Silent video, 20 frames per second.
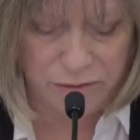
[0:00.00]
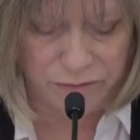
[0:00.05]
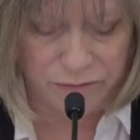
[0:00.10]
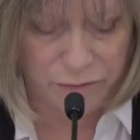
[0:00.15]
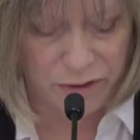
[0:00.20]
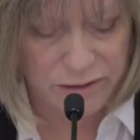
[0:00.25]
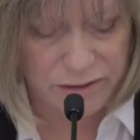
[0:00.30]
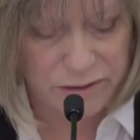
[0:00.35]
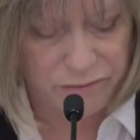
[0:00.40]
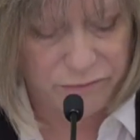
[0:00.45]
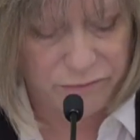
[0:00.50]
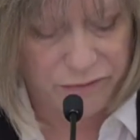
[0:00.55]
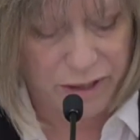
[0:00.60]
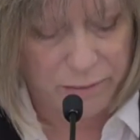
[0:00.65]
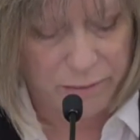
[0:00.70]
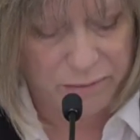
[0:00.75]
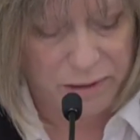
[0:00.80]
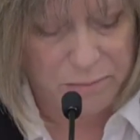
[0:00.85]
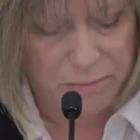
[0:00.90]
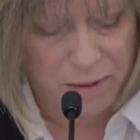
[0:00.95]
friends and
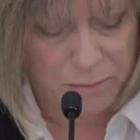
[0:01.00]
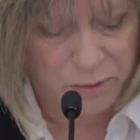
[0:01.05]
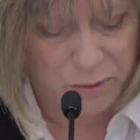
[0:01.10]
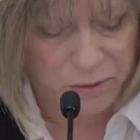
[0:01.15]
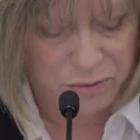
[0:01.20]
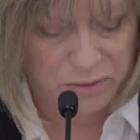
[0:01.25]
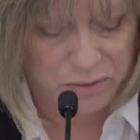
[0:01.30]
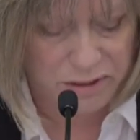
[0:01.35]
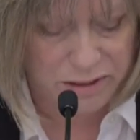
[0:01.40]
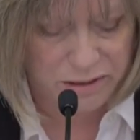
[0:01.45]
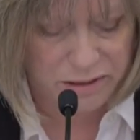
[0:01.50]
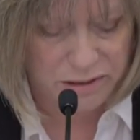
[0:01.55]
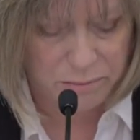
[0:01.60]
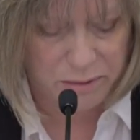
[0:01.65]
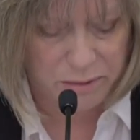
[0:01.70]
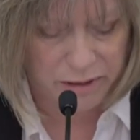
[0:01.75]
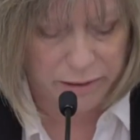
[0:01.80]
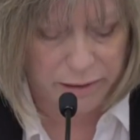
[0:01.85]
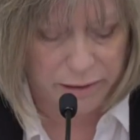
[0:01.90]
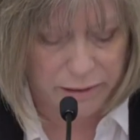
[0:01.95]
family members with
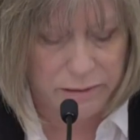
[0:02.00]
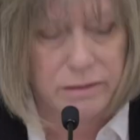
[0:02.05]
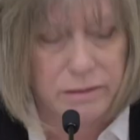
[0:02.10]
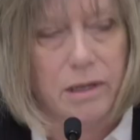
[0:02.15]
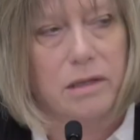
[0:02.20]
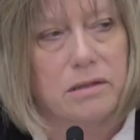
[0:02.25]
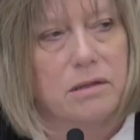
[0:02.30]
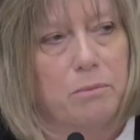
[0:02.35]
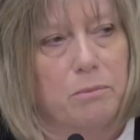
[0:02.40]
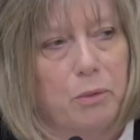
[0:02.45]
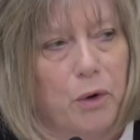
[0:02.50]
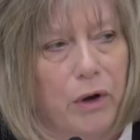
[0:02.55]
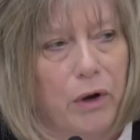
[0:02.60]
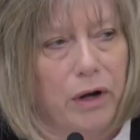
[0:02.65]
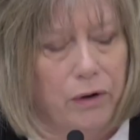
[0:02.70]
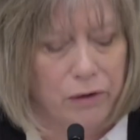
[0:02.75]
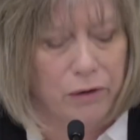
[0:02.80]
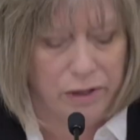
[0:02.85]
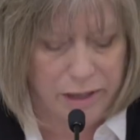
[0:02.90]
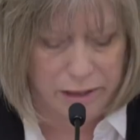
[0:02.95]
disabilities as a
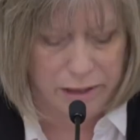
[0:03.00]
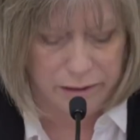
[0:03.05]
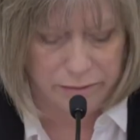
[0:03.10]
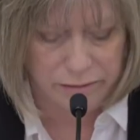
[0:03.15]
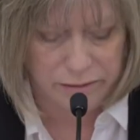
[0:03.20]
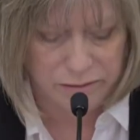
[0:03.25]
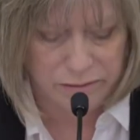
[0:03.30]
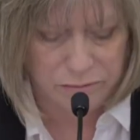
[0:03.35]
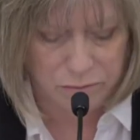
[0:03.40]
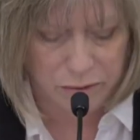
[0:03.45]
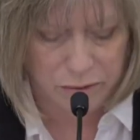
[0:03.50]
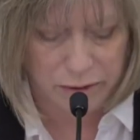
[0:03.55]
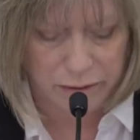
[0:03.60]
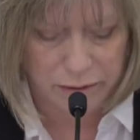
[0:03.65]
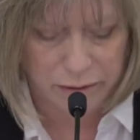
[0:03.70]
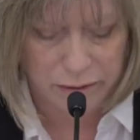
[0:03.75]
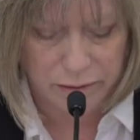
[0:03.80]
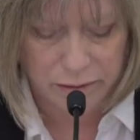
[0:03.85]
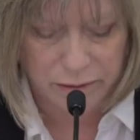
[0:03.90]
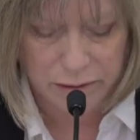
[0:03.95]
priority in this
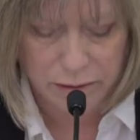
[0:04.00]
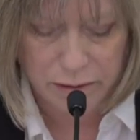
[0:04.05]
work.